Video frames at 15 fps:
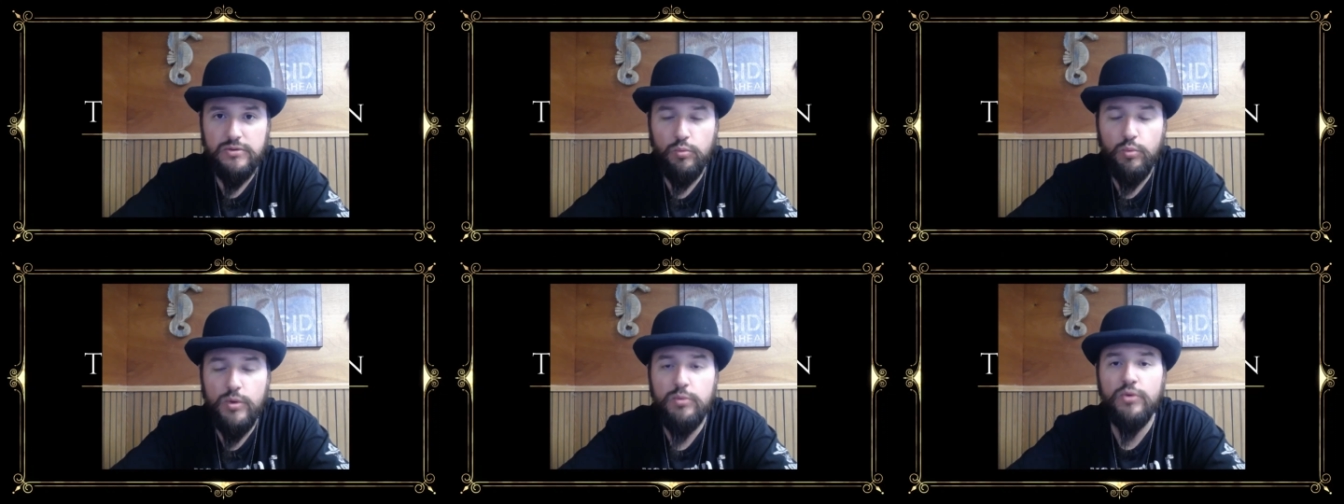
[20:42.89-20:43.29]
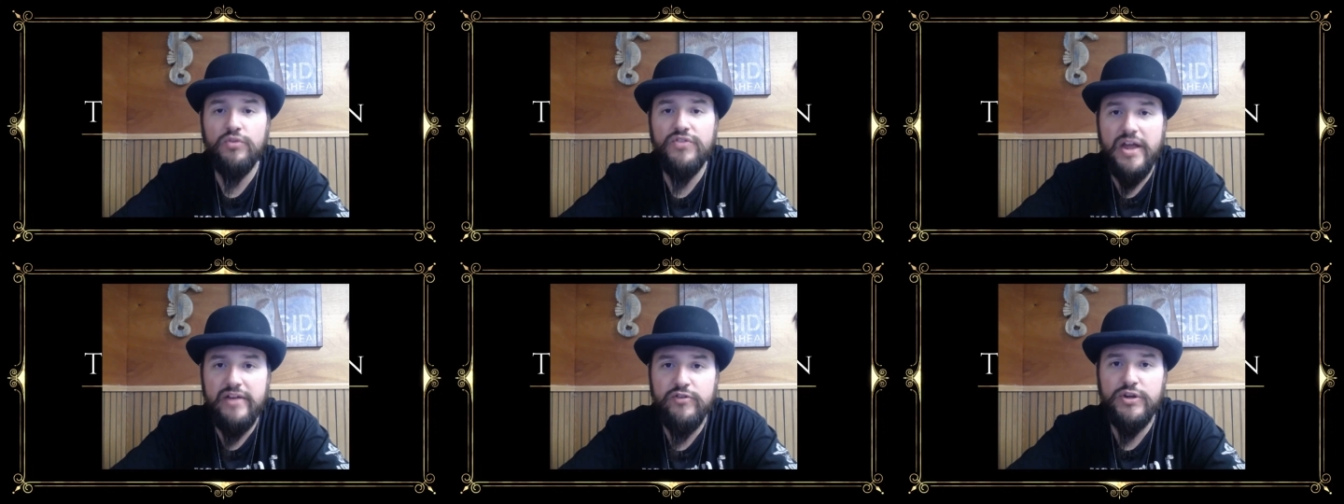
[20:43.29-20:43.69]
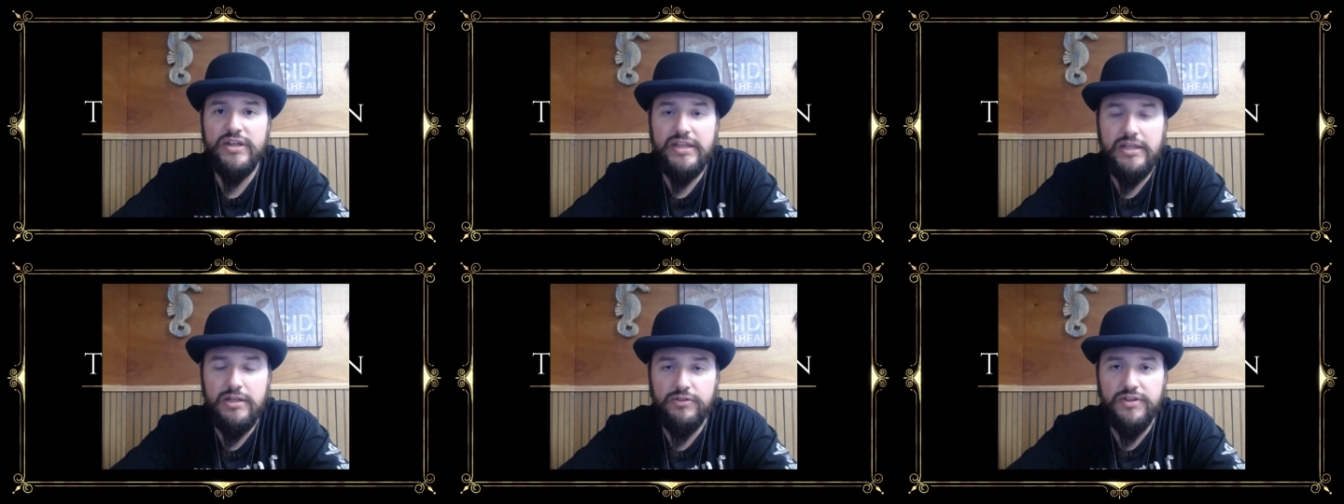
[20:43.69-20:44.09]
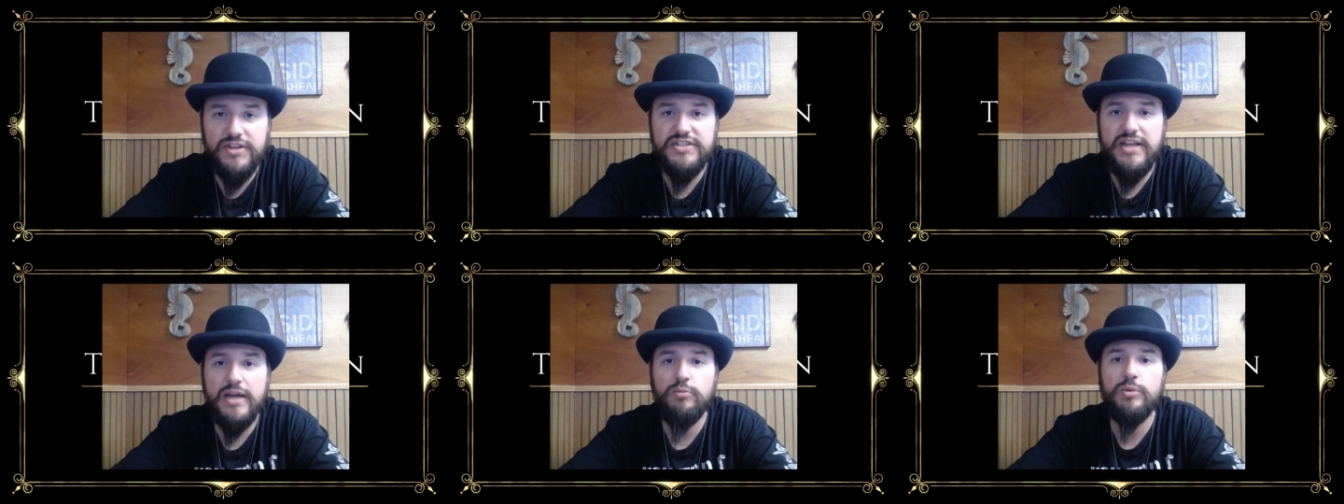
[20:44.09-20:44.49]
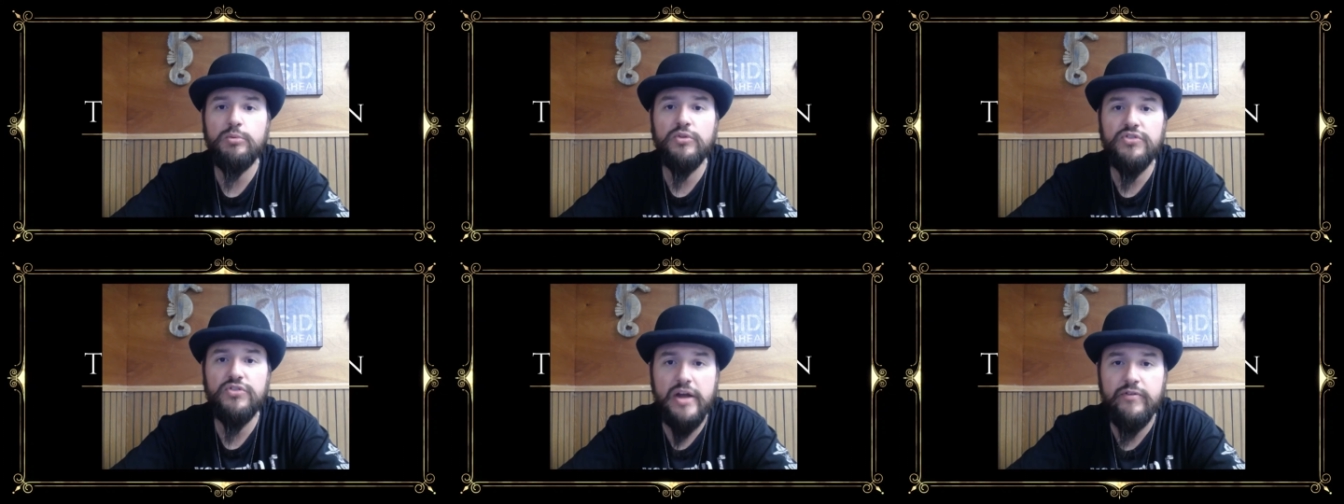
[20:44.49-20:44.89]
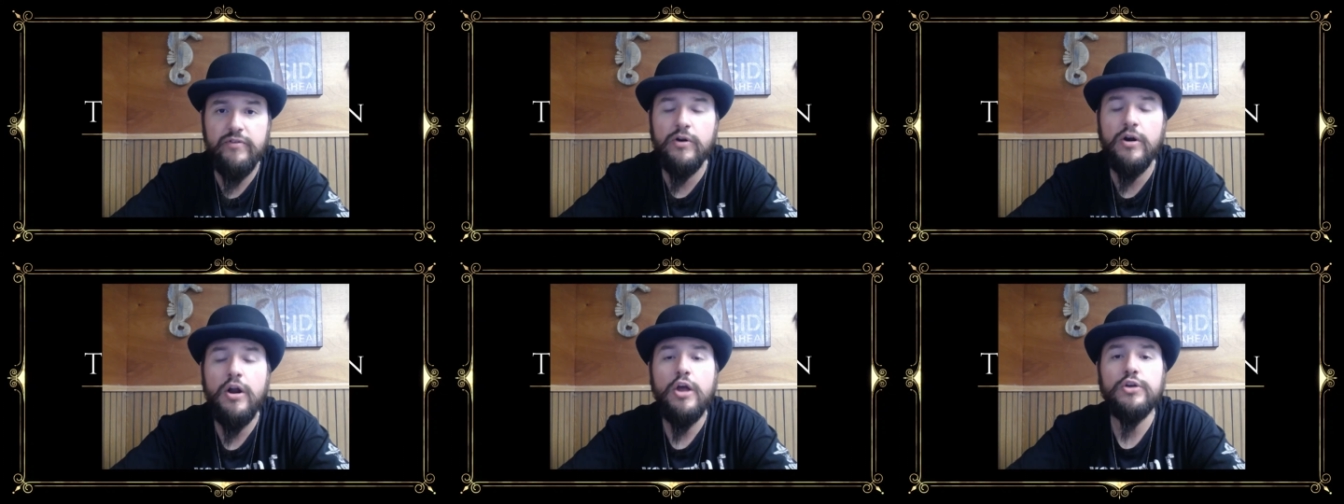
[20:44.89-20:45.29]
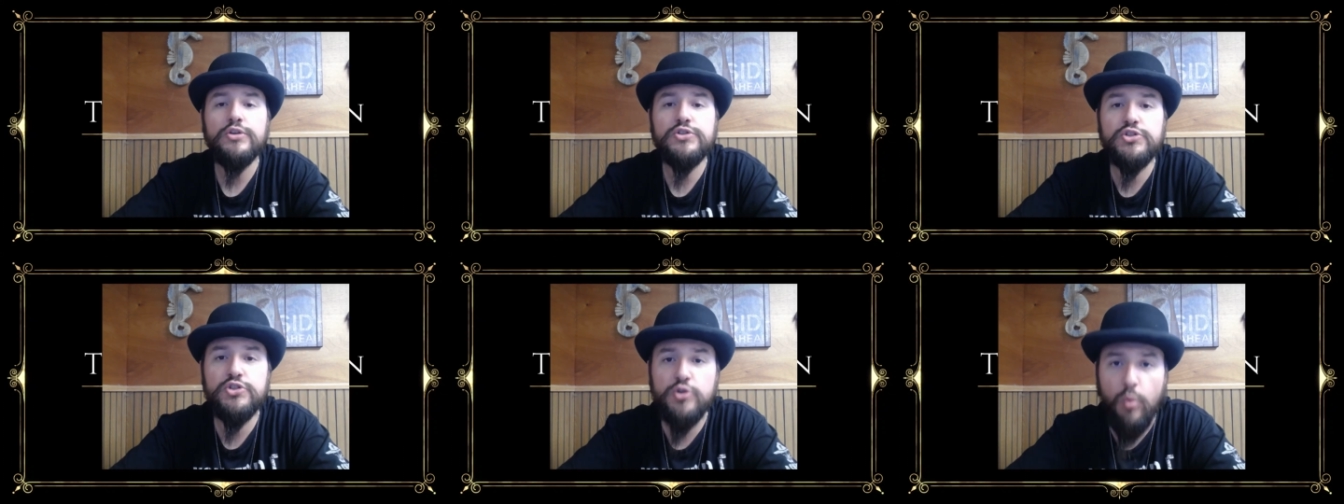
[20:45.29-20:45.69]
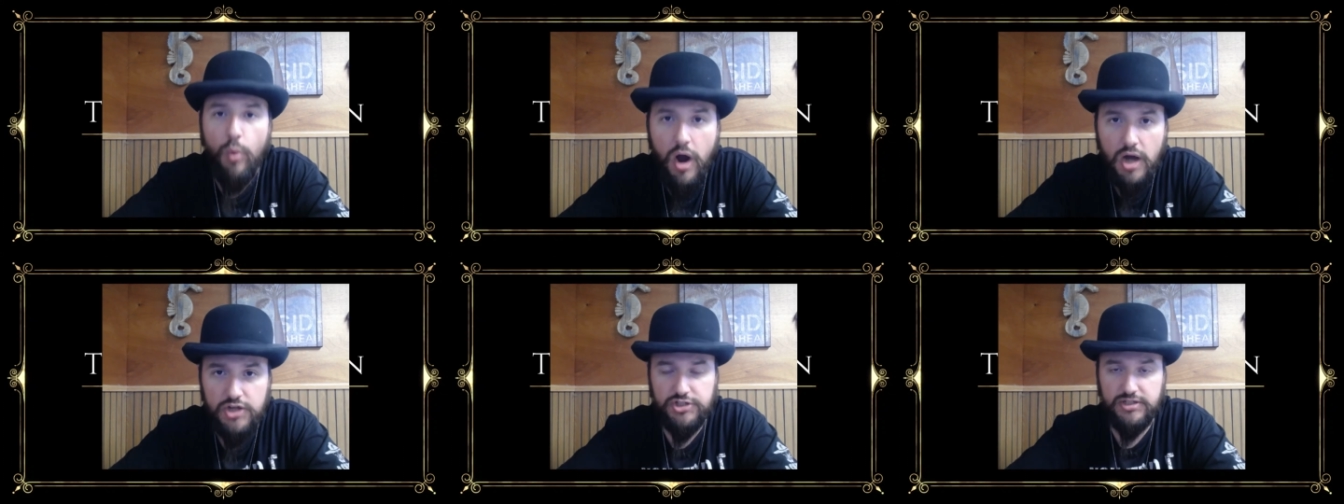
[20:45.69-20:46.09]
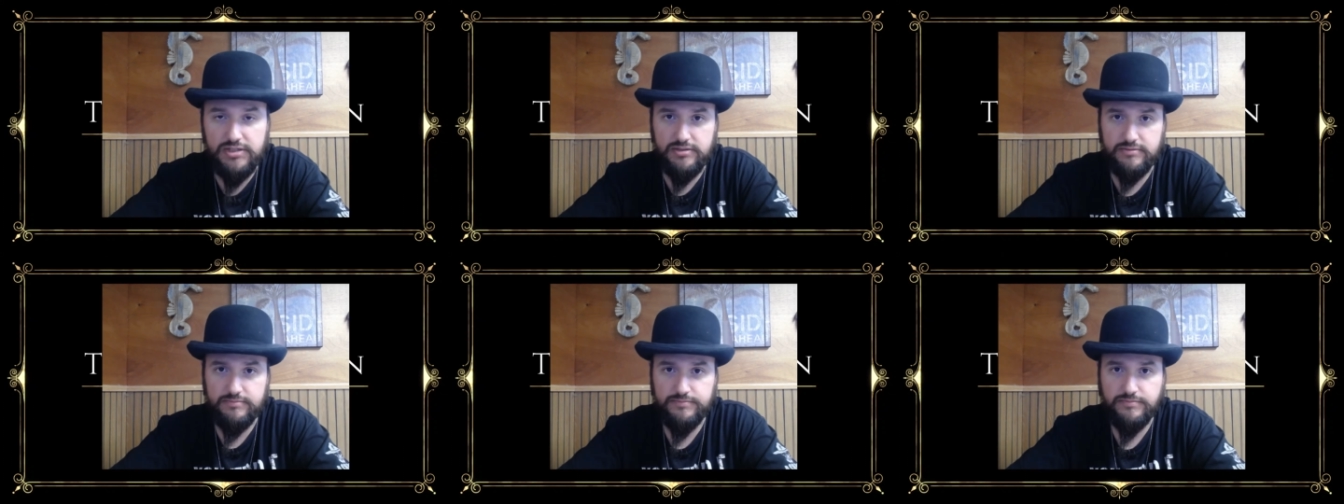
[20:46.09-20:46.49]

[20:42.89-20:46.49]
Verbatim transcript: we will never heal this and we will never squash it.